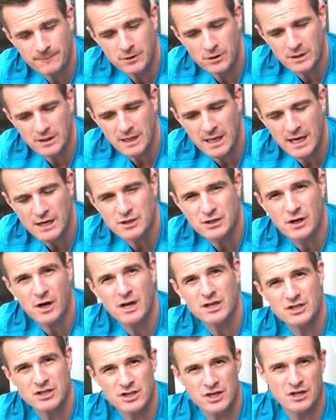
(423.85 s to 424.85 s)
Okay,
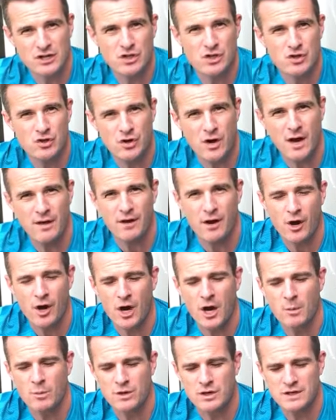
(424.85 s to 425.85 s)
so I suggest you try that at
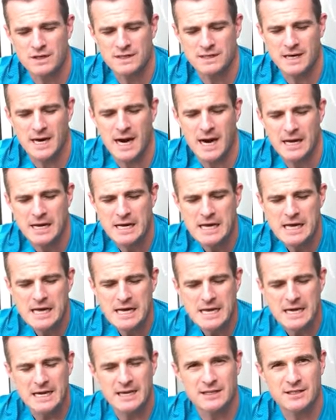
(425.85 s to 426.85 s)
home when you start,
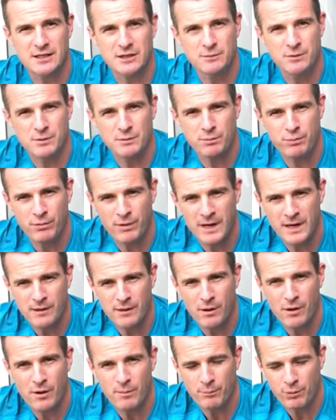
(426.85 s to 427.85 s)
is to
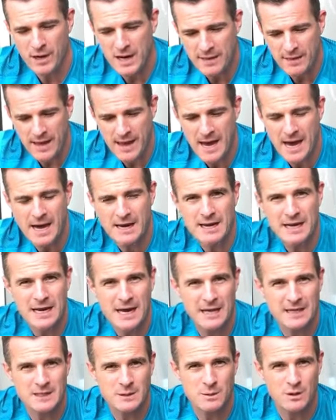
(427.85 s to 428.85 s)
breathe out
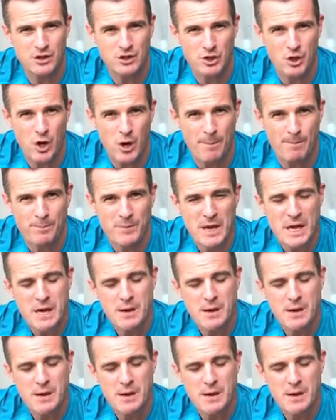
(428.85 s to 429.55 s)
and switch on,